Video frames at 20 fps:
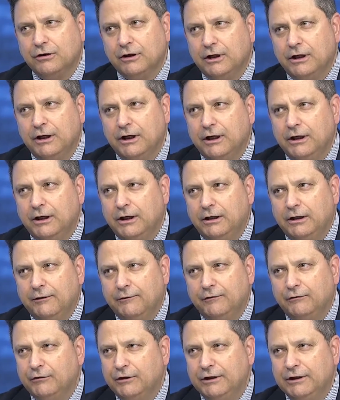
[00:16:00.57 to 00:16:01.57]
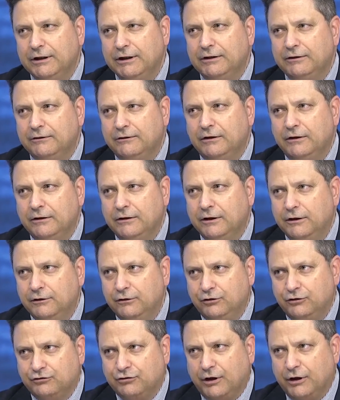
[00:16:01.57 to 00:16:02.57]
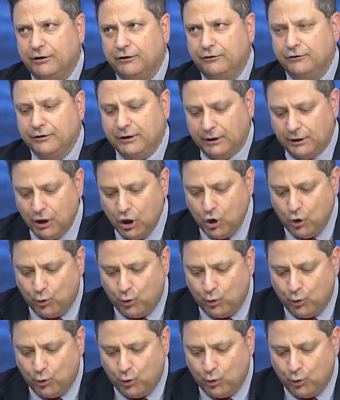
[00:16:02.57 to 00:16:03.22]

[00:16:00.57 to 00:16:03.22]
and governor really didn't, didn't try to do that.